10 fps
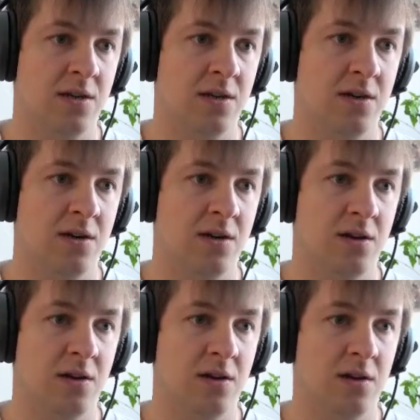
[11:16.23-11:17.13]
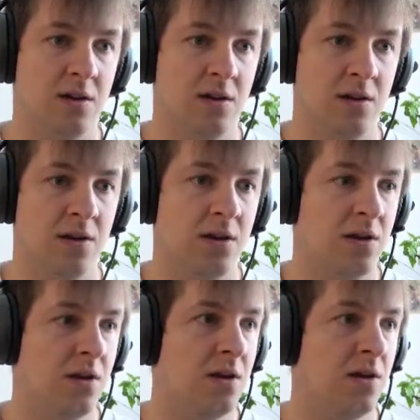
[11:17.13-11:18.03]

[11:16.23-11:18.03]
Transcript: Nothing is said.